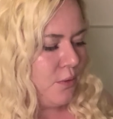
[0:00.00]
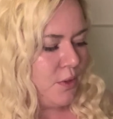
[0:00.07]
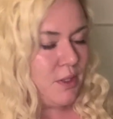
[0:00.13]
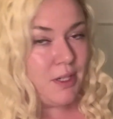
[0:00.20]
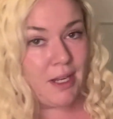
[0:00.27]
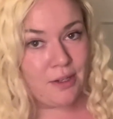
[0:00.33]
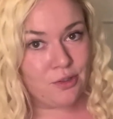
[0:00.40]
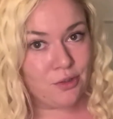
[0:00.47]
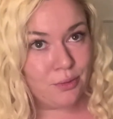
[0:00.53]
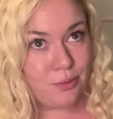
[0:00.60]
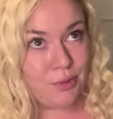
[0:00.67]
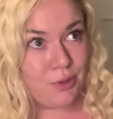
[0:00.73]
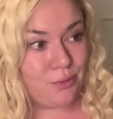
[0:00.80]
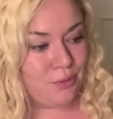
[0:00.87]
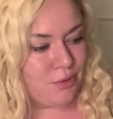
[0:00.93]
for a natural
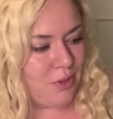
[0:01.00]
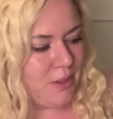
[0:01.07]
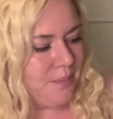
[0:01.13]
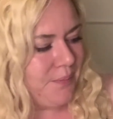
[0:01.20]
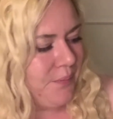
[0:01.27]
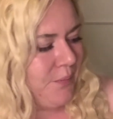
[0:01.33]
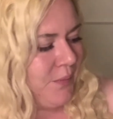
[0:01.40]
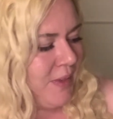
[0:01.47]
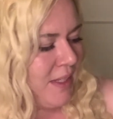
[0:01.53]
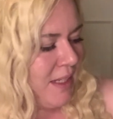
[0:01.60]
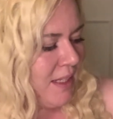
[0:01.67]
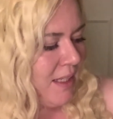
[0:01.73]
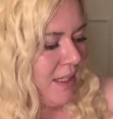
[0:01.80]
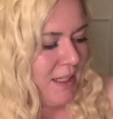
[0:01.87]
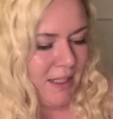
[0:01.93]
deodorant.
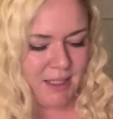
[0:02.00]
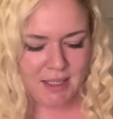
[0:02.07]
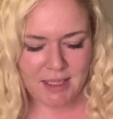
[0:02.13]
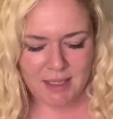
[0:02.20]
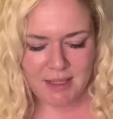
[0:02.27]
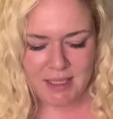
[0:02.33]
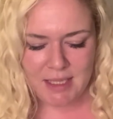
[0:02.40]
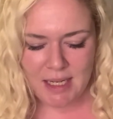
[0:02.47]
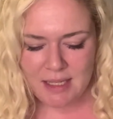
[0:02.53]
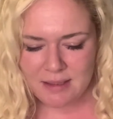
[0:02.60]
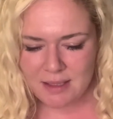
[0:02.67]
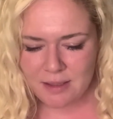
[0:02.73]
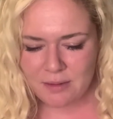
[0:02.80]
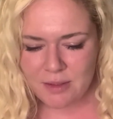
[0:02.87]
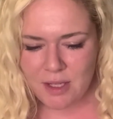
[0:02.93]
The next
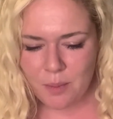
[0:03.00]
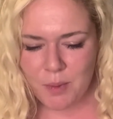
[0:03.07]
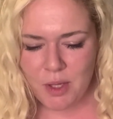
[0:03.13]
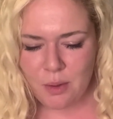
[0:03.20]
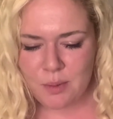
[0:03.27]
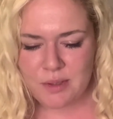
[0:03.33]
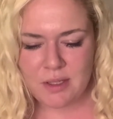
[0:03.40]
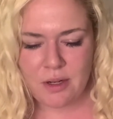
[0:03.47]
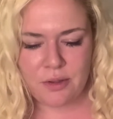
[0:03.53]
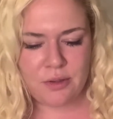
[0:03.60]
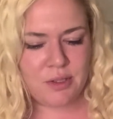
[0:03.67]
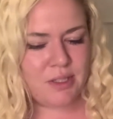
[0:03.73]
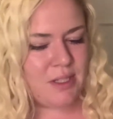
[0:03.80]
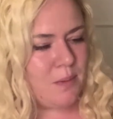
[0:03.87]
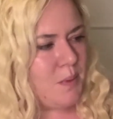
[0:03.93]
thing that's coming out is
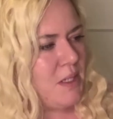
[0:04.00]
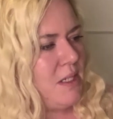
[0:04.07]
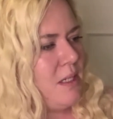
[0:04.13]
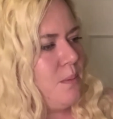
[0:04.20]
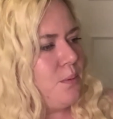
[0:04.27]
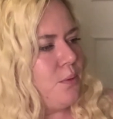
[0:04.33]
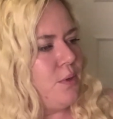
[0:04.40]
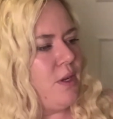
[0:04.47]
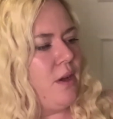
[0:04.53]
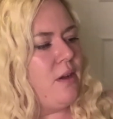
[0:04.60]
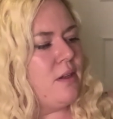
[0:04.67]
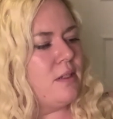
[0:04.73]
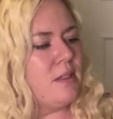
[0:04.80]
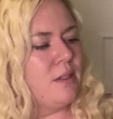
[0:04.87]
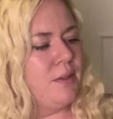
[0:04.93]
another CBD
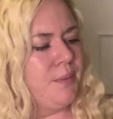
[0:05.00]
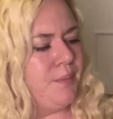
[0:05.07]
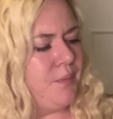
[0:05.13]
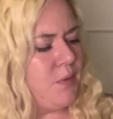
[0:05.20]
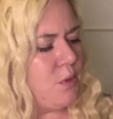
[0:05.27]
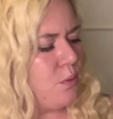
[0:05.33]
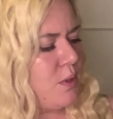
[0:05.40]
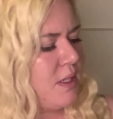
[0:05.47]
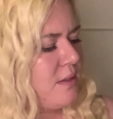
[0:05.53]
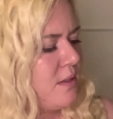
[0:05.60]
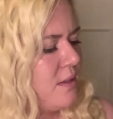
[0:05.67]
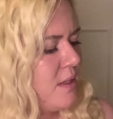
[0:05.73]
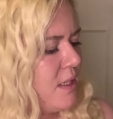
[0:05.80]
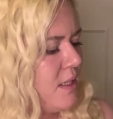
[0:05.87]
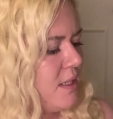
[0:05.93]
product. So this
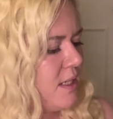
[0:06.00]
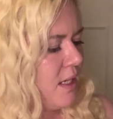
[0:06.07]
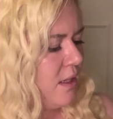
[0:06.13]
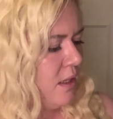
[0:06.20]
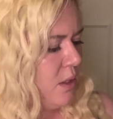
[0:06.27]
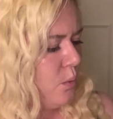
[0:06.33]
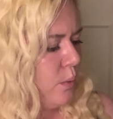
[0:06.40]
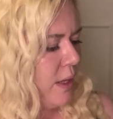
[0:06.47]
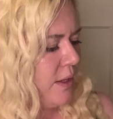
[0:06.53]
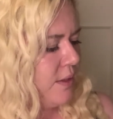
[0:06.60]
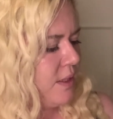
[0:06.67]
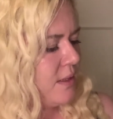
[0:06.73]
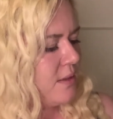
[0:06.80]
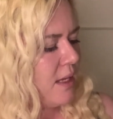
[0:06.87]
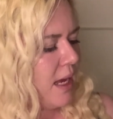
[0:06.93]
is the Daily
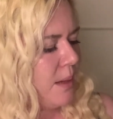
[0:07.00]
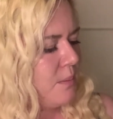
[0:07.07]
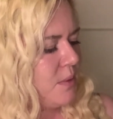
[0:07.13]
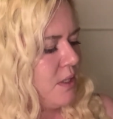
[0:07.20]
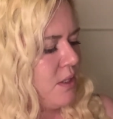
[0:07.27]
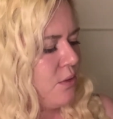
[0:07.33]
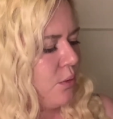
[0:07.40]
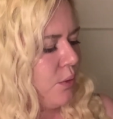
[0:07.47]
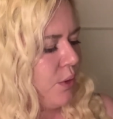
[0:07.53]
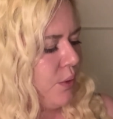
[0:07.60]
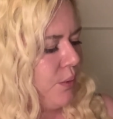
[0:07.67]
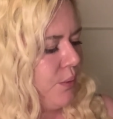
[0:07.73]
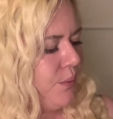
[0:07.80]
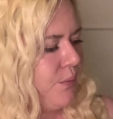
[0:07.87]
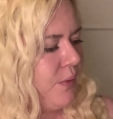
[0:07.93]
Wellness Hemp Seed
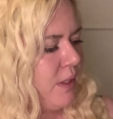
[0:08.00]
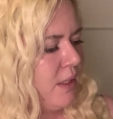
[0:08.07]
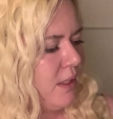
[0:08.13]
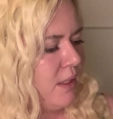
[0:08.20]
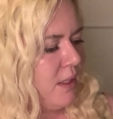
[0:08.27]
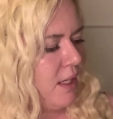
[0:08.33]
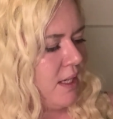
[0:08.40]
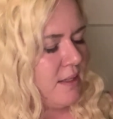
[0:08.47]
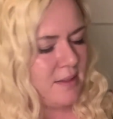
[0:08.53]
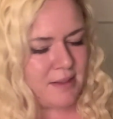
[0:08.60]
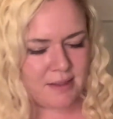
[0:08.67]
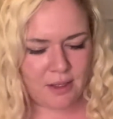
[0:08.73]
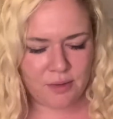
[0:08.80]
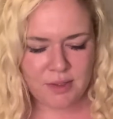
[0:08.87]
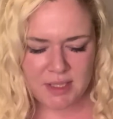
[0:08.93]
Oil. It
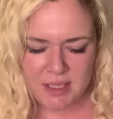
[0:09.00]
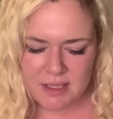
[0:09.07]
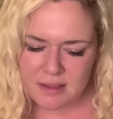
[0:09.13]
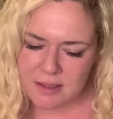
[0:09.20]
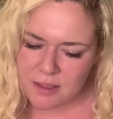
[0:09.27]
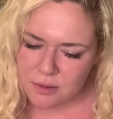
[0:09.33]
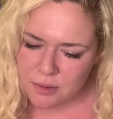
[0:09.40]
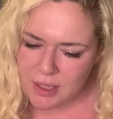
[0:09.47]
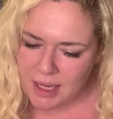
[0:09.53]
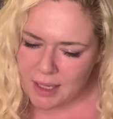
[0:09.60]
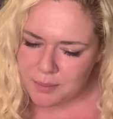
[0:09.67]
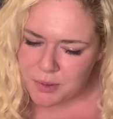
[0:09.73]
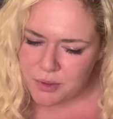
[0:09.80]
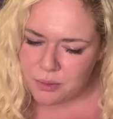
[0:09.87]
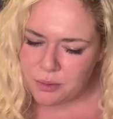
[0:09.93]
sounds like it's little
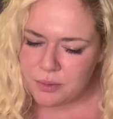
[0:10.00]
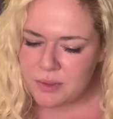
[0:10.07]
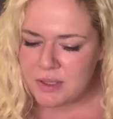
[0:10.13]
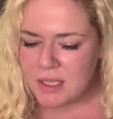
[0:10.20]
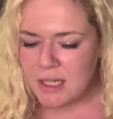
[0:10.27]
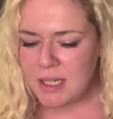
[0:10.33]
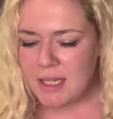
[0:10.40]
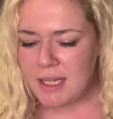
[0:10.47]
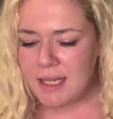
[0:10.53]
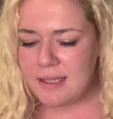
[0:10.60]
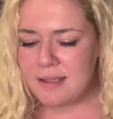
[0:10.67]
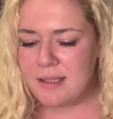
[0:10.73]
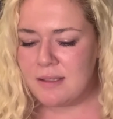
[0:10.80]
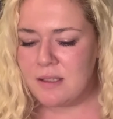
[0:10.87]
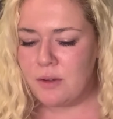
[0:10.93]
capsules.
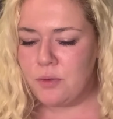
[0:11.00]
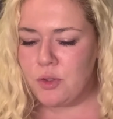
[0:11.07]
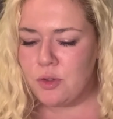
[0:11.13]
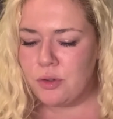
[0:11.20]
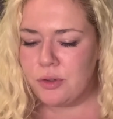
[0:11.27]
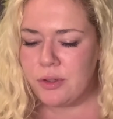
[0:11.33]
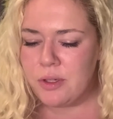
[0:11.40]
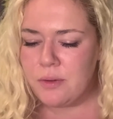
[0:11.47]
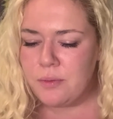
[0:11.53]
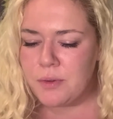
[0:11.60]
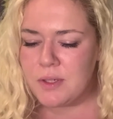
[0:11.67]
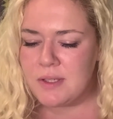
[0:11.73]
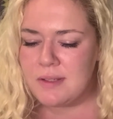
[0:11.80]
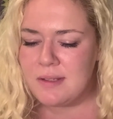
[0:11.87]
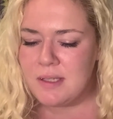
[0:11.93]
It says, if you're looking
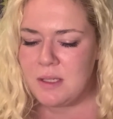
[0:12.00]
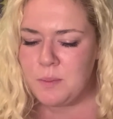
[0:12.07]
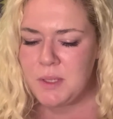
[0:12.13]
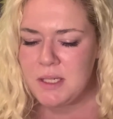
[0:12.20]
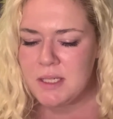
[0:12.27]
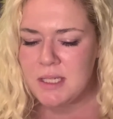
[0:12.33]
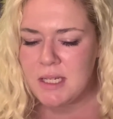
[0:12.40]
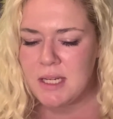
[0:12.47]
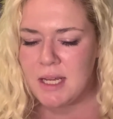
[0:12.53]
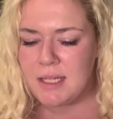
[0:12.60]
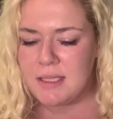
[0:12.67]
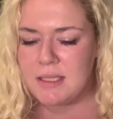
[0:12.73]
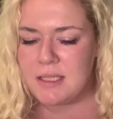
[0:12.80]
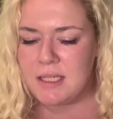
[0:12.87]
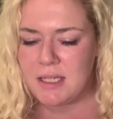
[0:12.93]
for a CBD
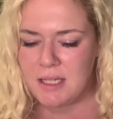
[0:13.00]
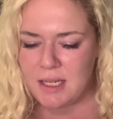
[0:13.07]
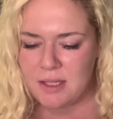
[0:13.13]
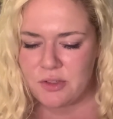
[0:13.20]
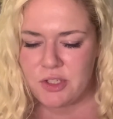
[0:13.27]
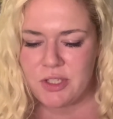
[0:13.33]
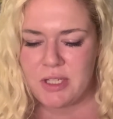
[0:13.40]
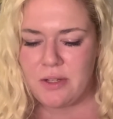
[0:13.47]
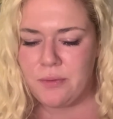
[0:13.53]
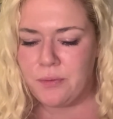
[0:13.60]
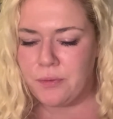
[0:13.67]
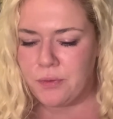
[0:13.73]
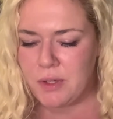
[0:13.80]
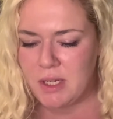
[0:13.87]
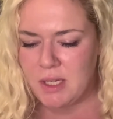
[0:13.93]
and THC
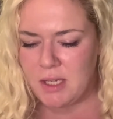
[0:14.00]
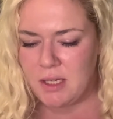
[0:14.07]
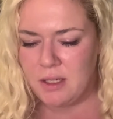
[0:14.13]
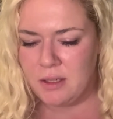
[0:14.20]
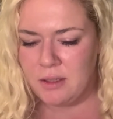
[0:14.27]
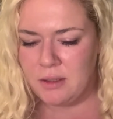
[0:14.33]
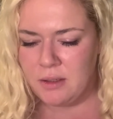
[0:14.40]
free